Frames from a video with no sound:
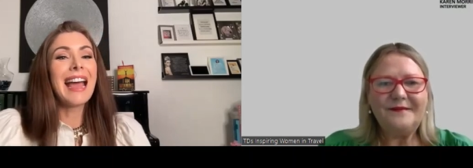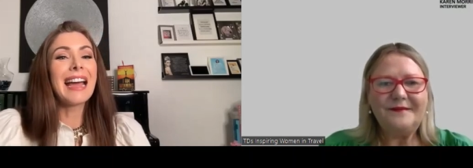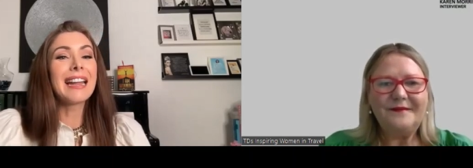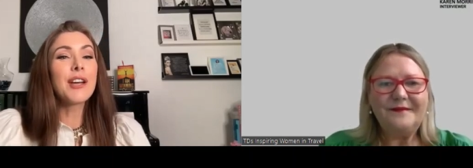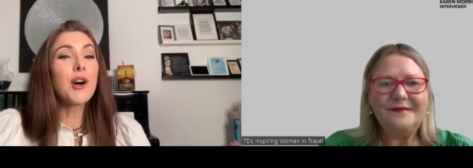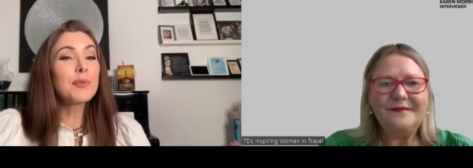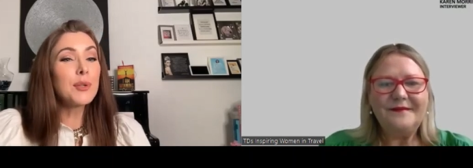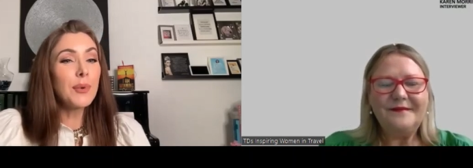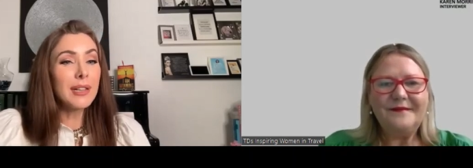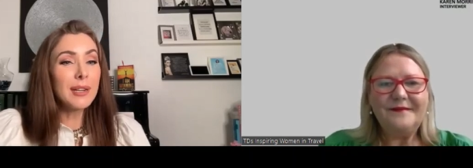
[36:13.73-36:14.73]
Speaker 1: And I hope
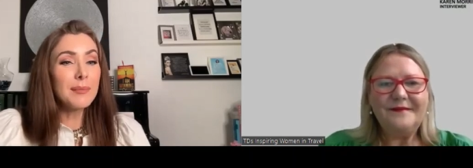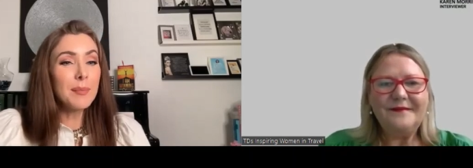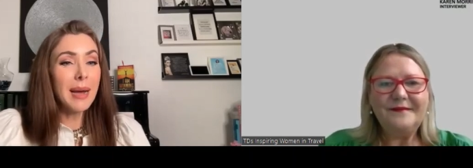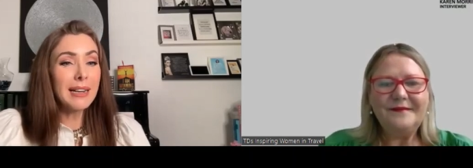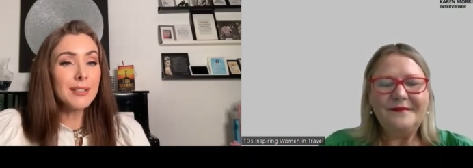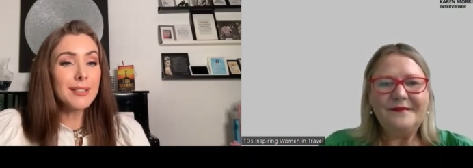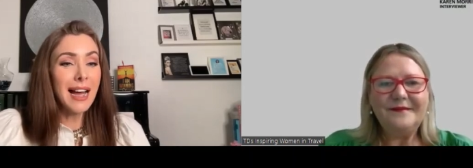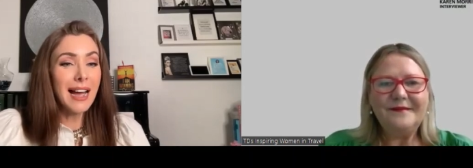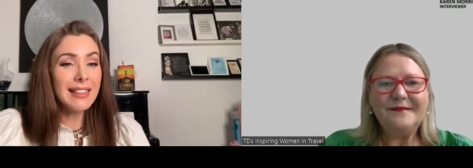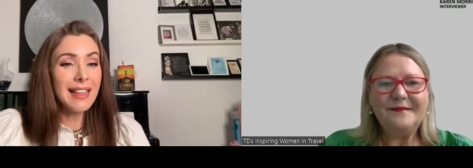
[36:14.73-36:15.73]
to welcome you
Speaker 2: back to
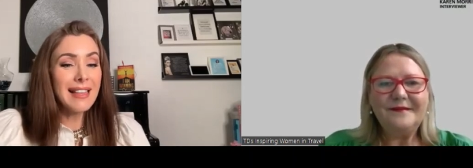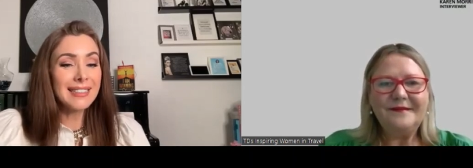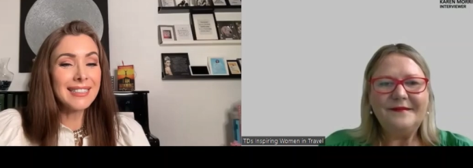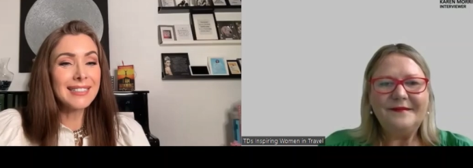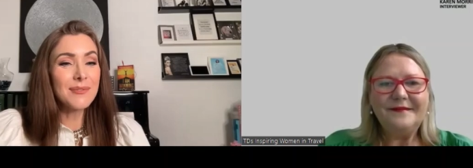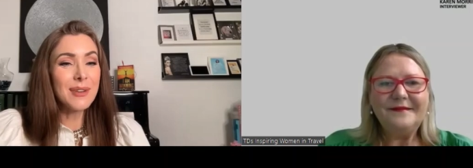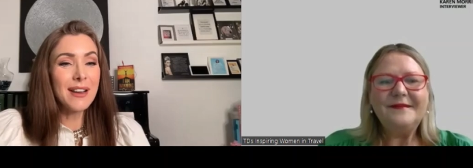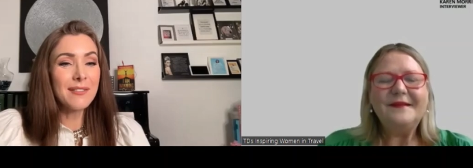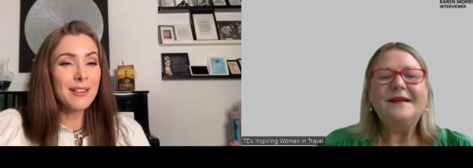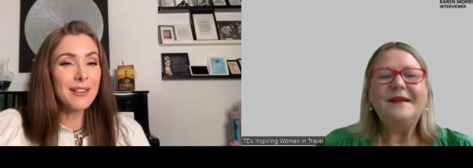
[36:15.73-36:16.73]
Thailand
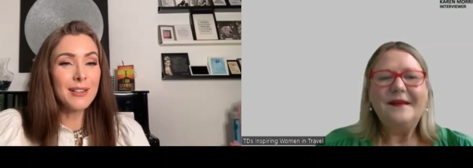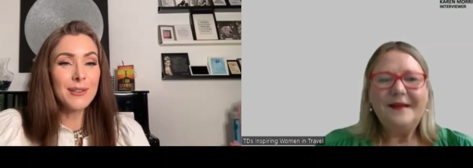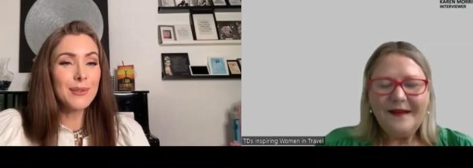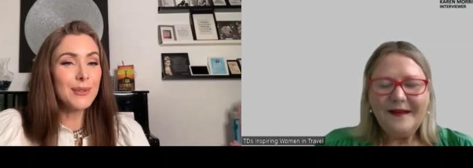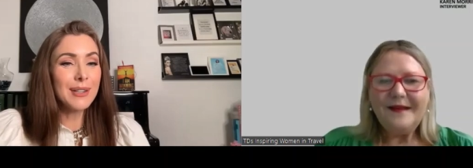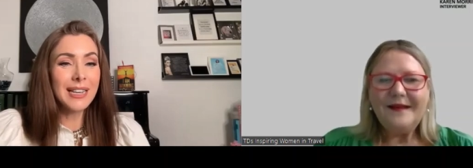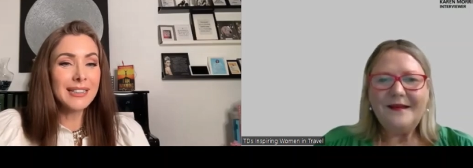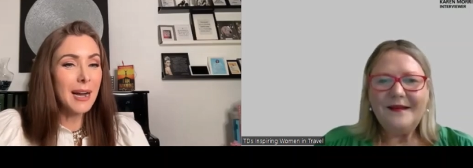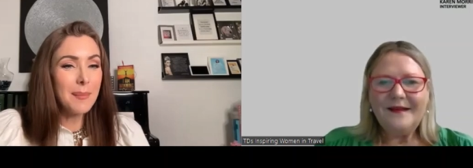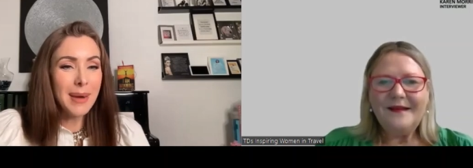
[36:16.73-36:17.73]
whenever you
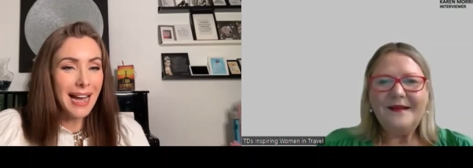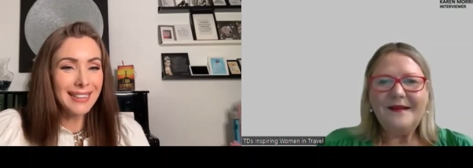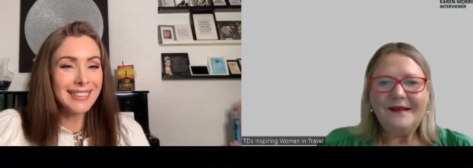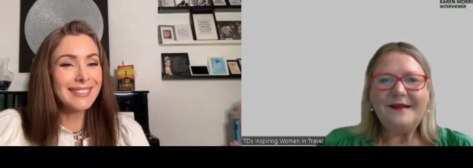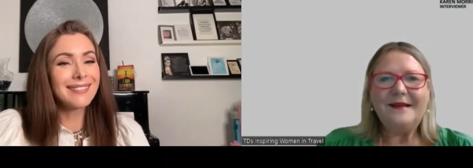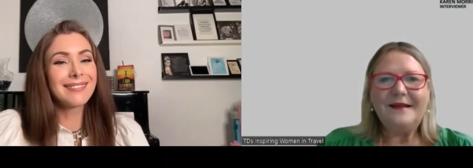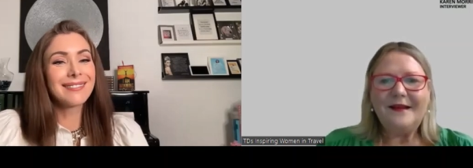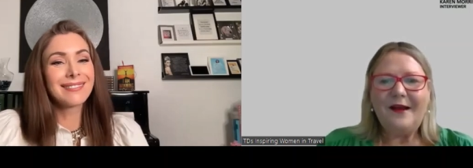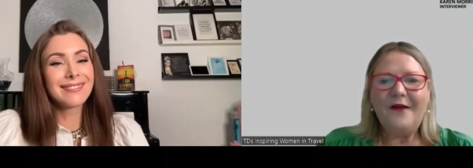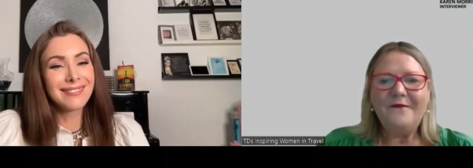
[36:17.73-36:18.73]
can come back.
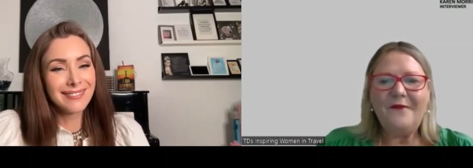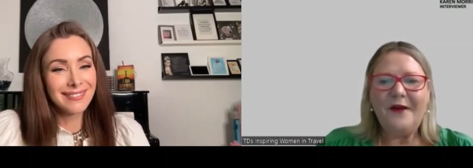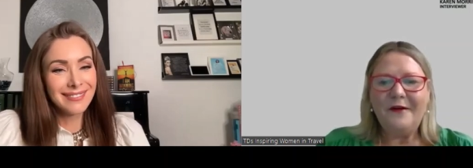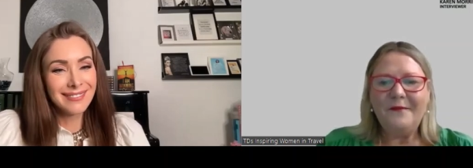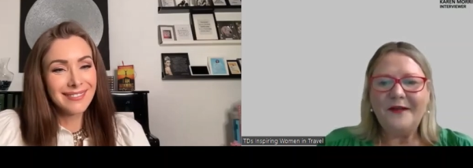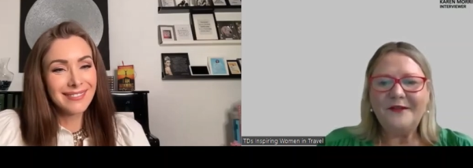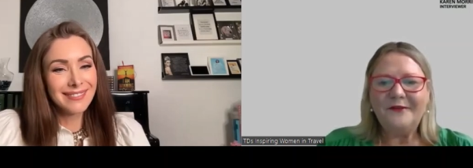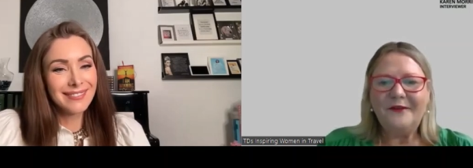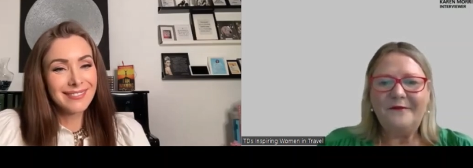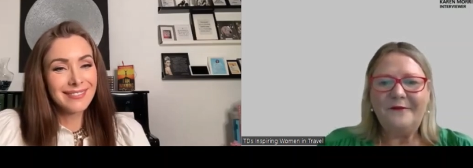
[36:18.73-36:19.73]
I'm very
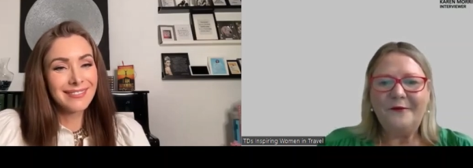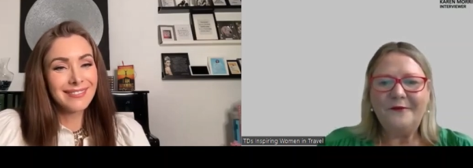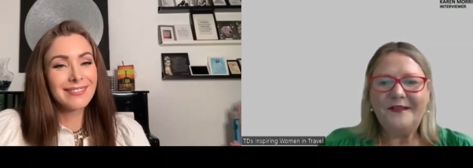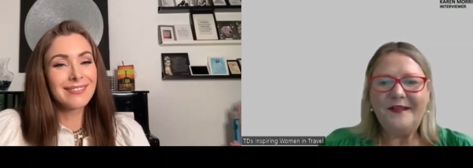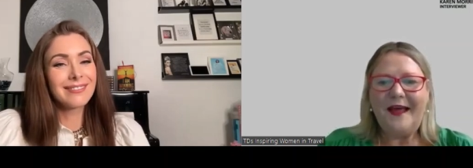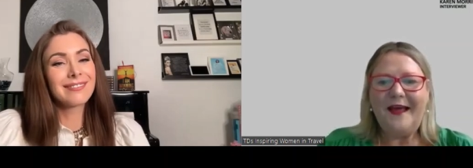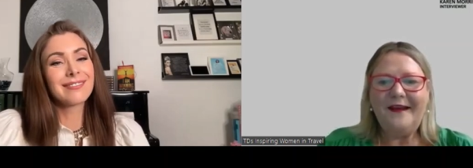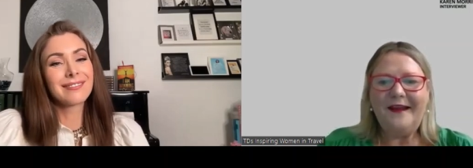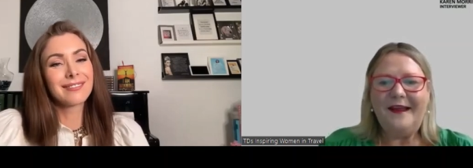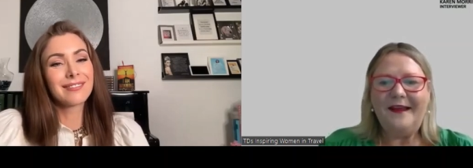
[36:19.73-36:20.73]
much looking forward to
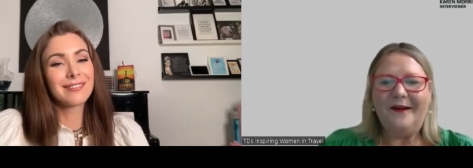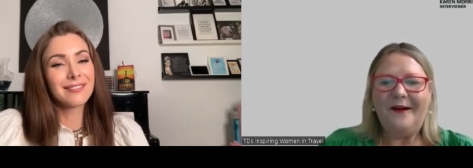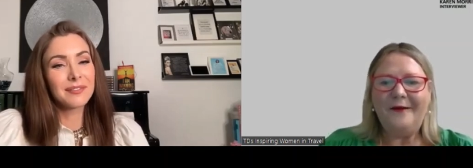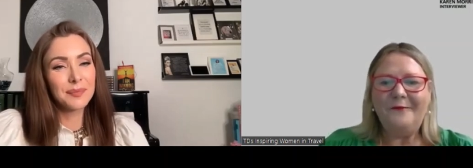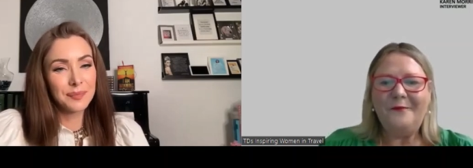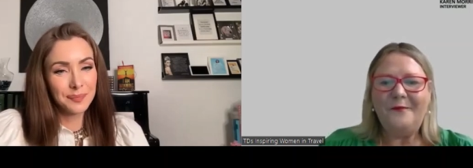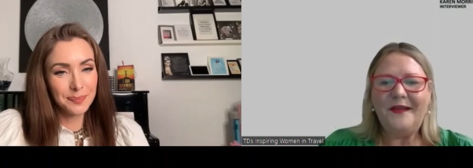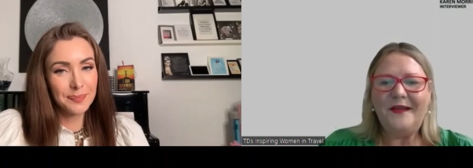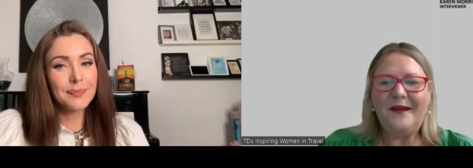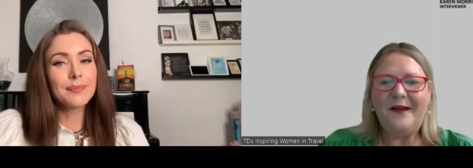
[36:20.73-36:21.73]
that. And I will
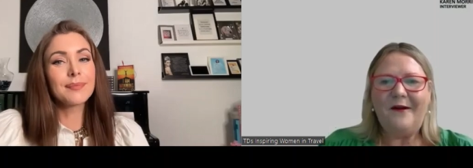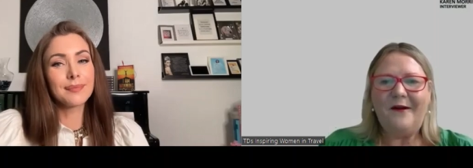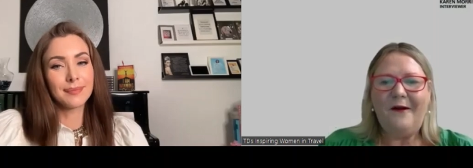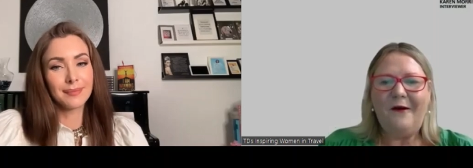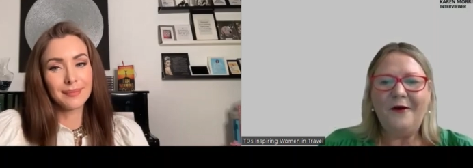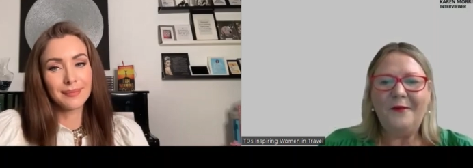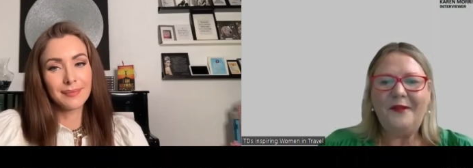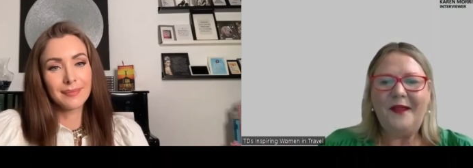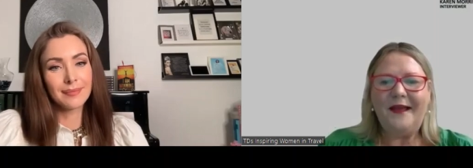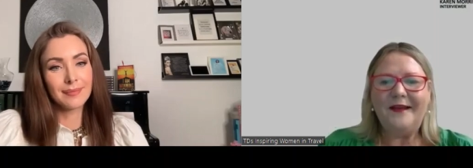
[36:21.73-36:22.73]
be on
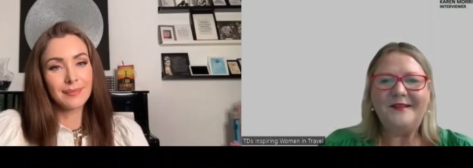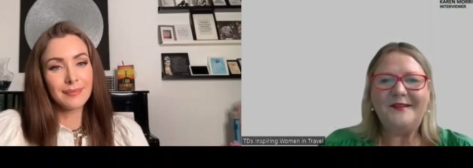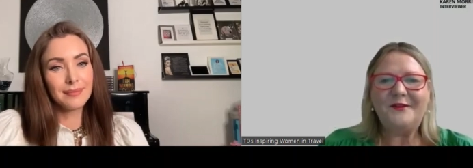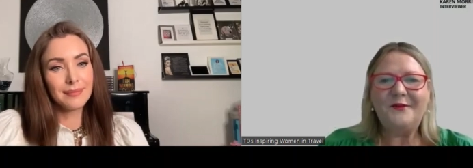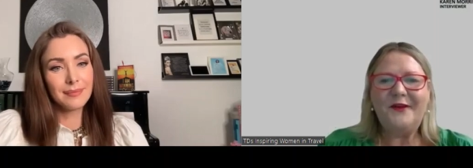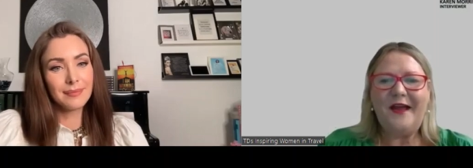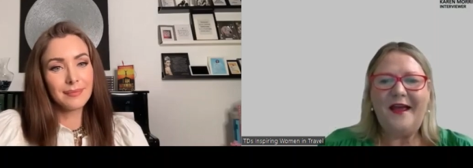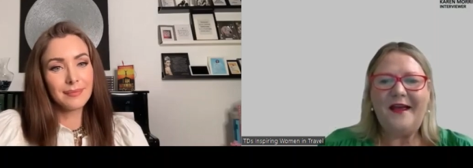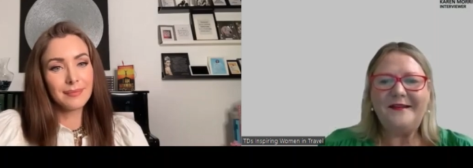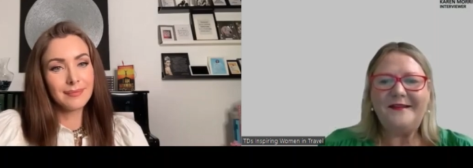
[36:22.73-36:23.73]
a plane as soon
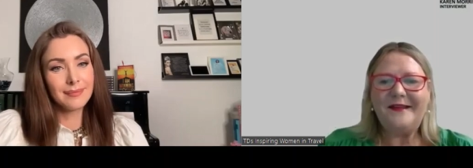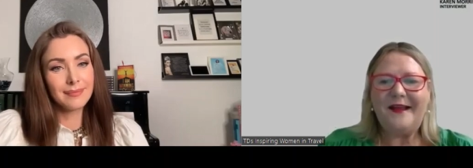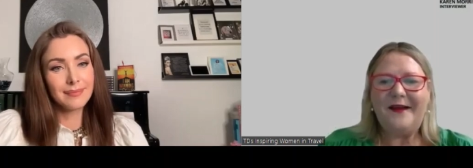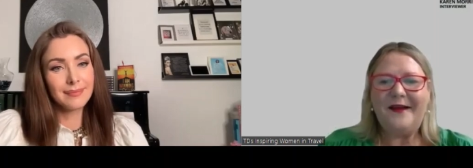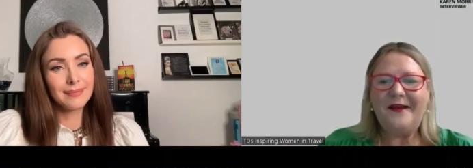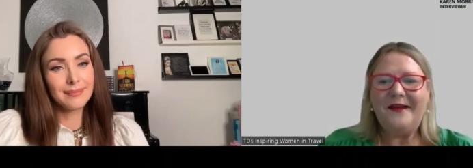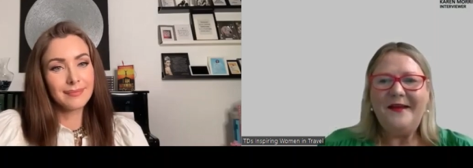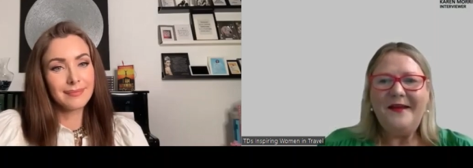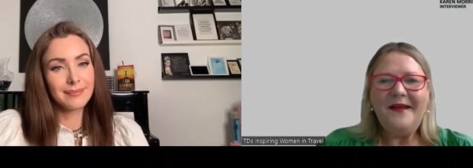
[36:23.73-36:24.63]
as uh,